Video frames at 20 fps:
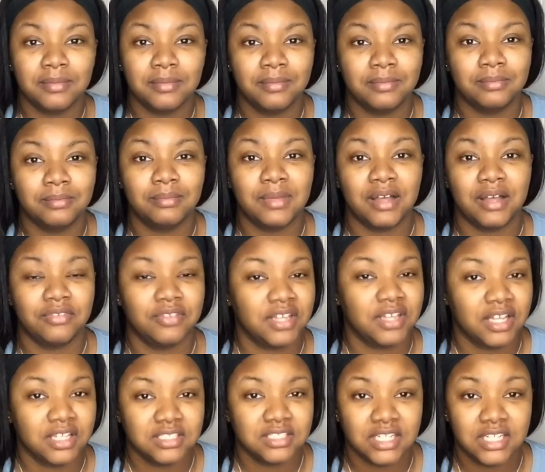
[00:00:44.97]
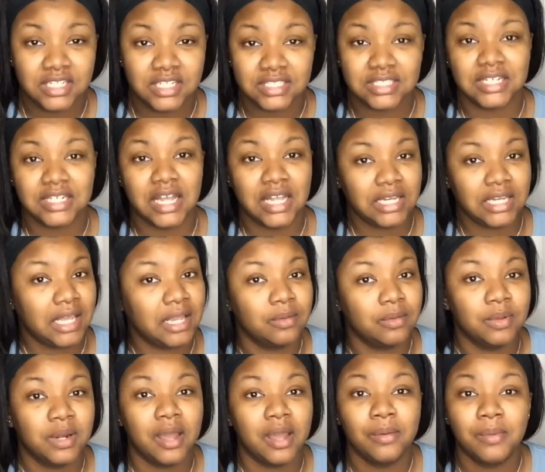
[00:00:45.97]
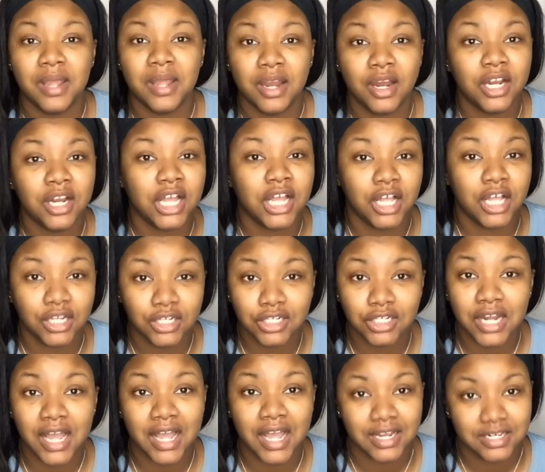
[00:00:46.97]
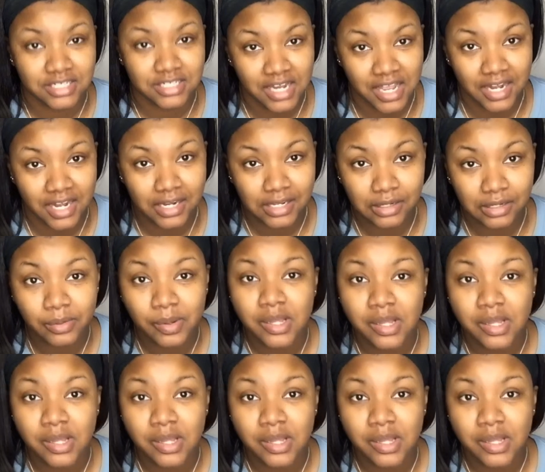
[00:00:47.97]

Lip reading: My fiance does not like when I wear colored eyeshadow.